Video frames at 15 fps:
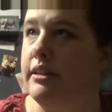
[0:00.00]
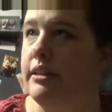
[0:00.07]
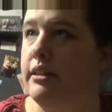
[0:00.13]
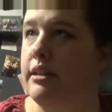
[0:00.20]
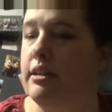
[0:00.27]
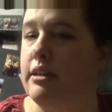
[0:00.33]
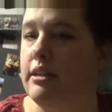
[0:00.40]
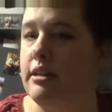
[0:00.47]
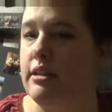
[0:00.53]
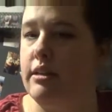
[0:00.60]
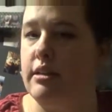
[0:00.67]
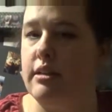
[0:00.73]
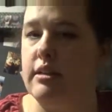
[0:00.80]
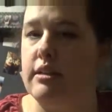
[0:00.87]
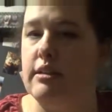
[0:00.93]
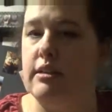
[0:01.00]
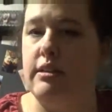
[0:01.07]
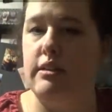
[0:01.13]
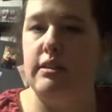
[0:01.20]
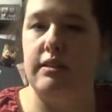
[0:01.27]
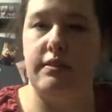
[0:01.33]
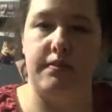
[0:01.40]
And the,
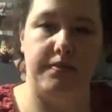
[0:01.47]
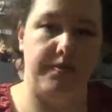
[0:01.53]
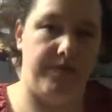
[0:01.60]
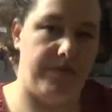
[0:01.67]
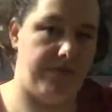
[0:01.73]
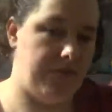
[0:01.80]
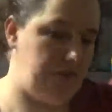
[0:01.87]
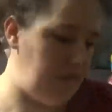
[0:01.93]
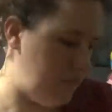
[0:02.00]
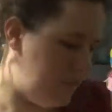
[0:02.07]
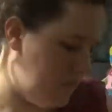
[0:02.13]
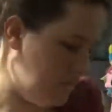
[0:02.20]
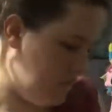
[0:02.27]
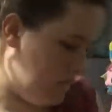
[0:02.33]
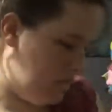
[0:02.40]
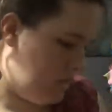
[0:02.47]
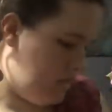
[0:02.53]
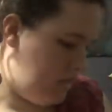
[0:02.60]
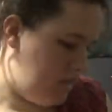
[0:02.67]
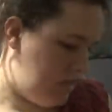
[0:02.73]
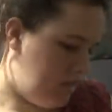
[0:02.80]
here's the Pocky.